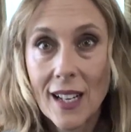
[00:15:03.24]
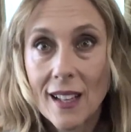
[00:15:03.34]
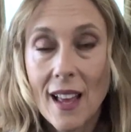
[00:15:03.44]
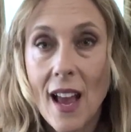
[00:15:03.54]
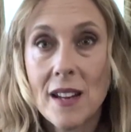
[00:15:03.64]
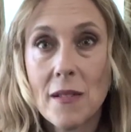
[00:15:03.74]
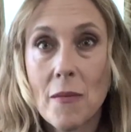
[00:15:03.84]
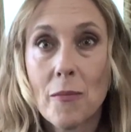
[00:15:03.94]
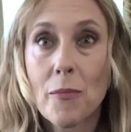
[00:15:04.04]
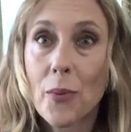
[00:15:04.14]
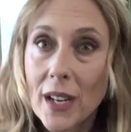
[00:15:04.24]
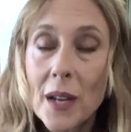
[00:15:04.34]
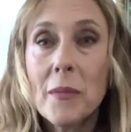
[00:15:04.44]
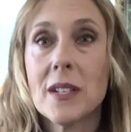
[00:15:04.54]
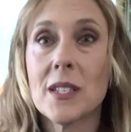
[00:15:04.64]
and bring
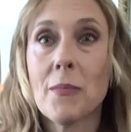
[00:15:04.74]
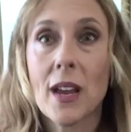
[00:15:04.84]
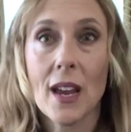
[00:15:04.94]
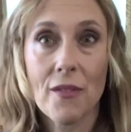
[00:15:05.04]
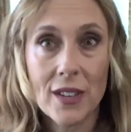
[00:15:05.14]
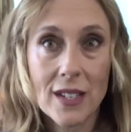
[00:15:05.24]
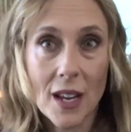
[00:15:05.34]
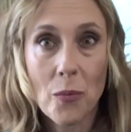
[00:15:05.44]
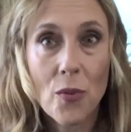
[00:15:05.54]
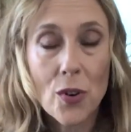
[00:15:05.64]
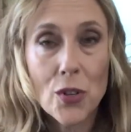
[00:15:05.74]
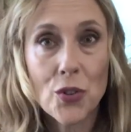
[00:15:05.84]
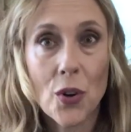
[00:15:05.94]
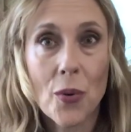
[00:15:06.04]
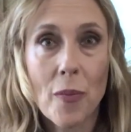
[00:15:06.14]
them into my everyday
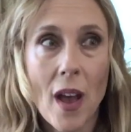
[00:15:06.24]
wardrobe.